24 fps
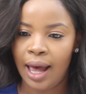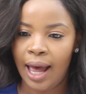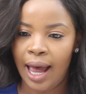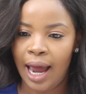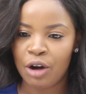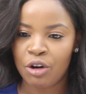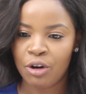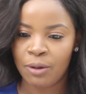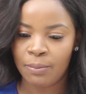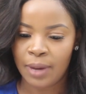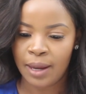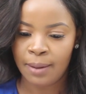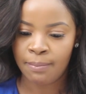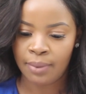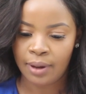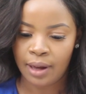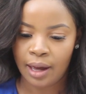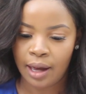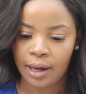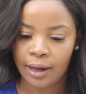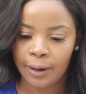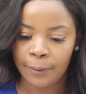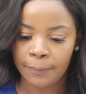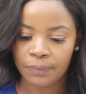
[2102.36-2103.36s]
I
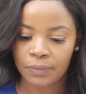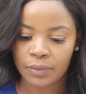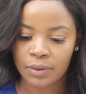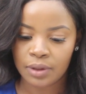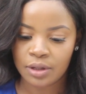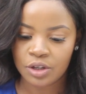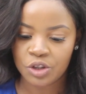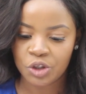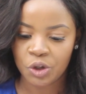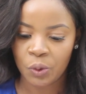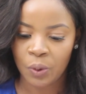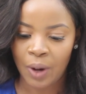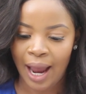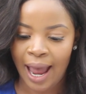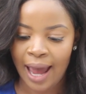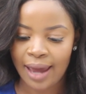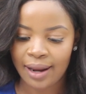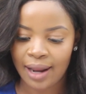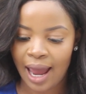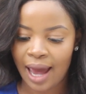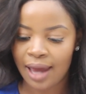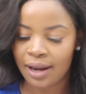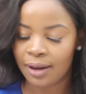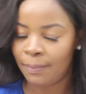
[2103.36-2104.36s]
remember. So I
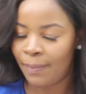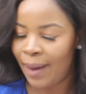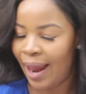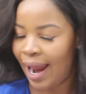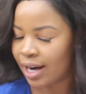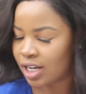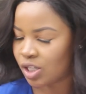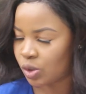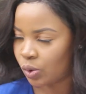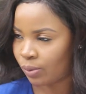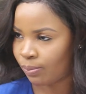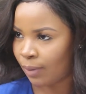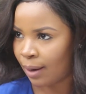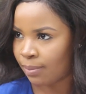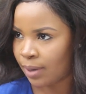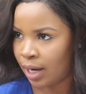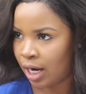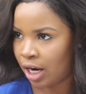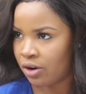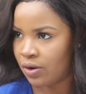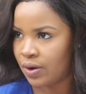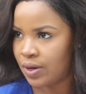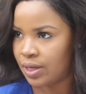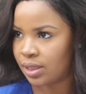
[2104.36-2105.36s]
had had a pact with my
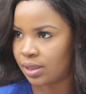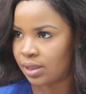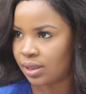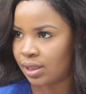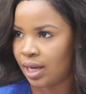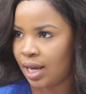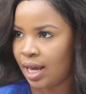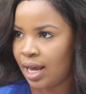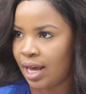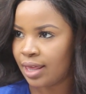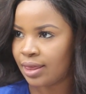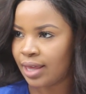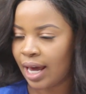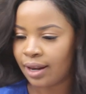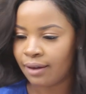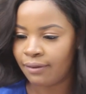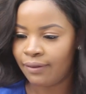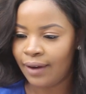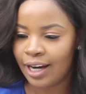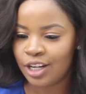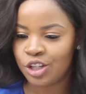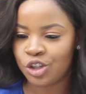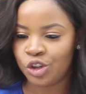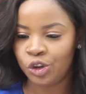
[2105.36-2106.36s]
parents that
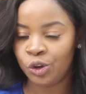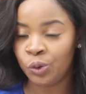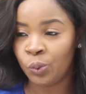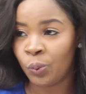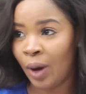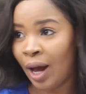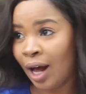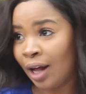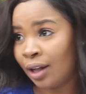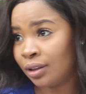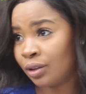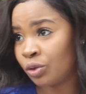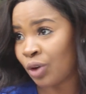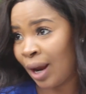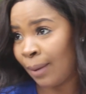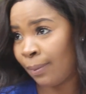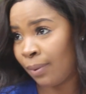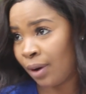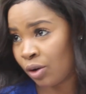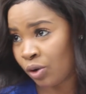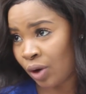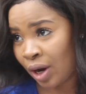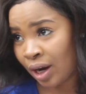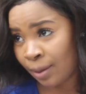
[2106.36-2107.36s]
if I do well, right,
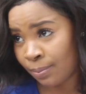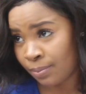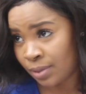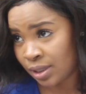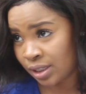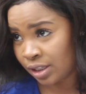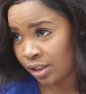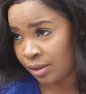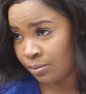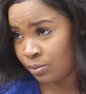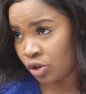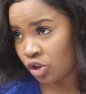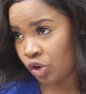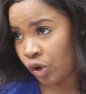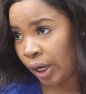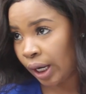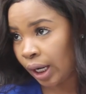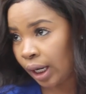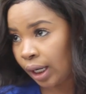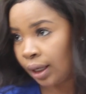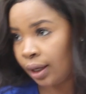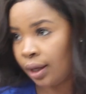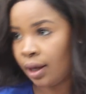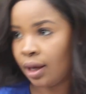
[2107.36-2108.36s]
right up until
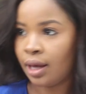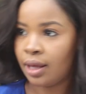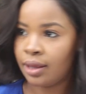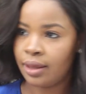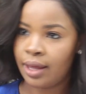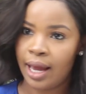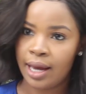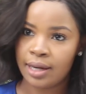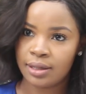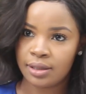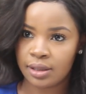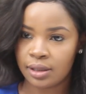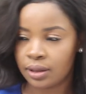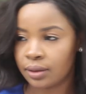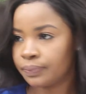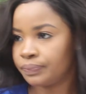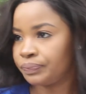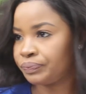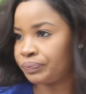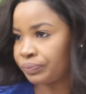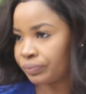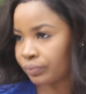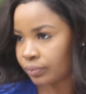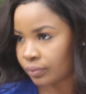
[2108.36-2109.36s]
matric, that
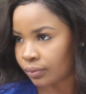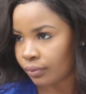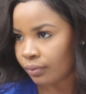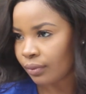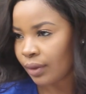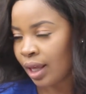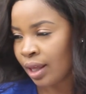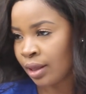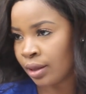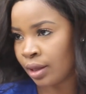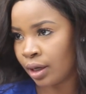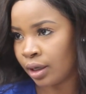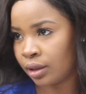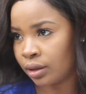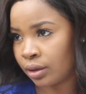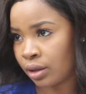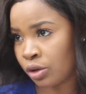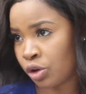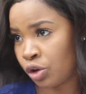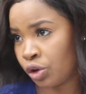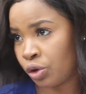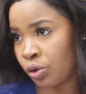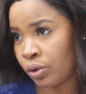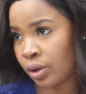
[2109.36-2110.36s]
they'll
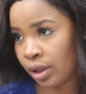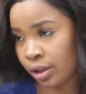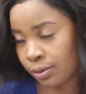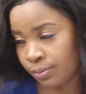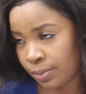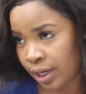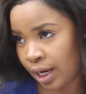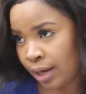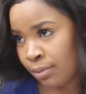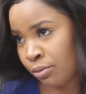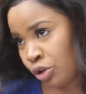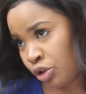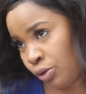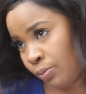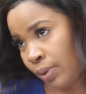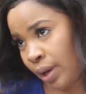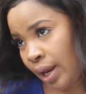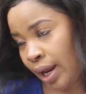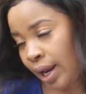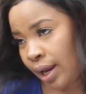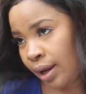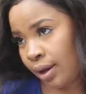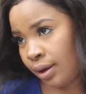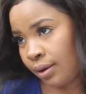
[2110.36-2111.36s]
you know they'll be able to
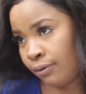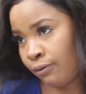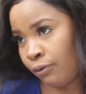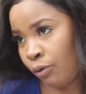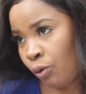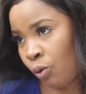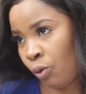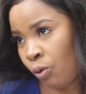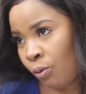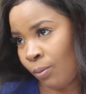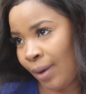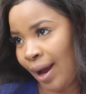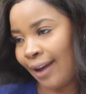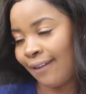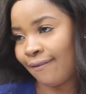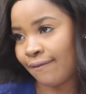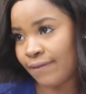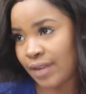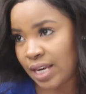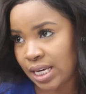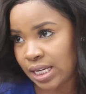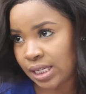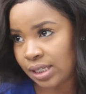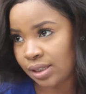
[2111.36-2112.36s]
pay for my
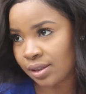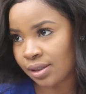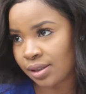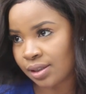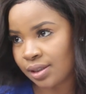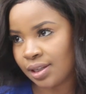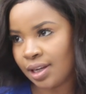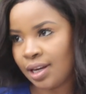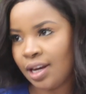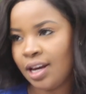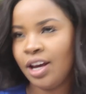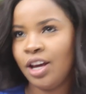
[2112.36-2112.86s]
fees.